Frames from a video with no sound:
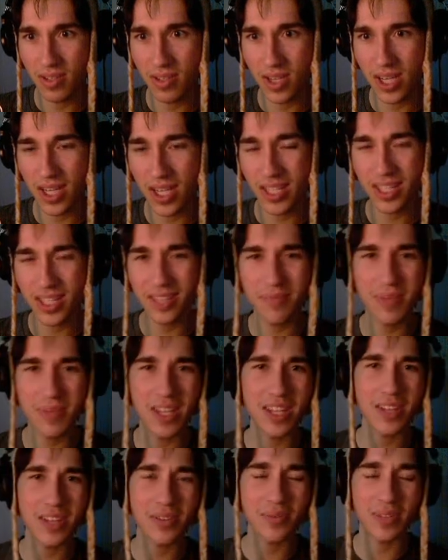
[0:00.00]
I didn't
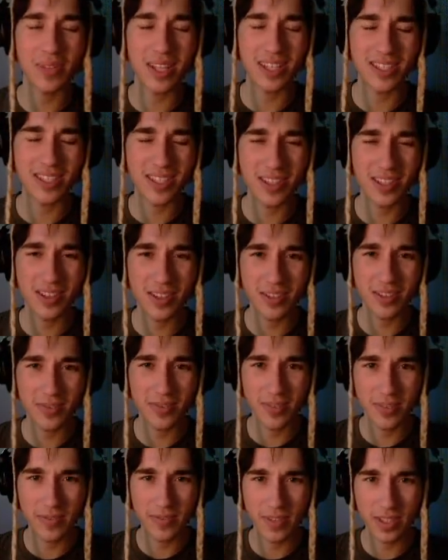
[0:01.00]
mean it when I said you had a
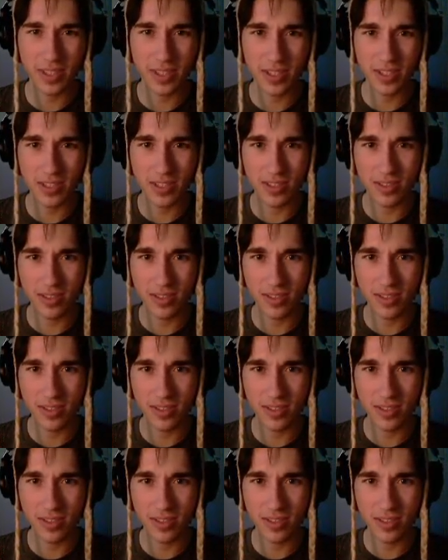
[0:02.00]
foot fetish.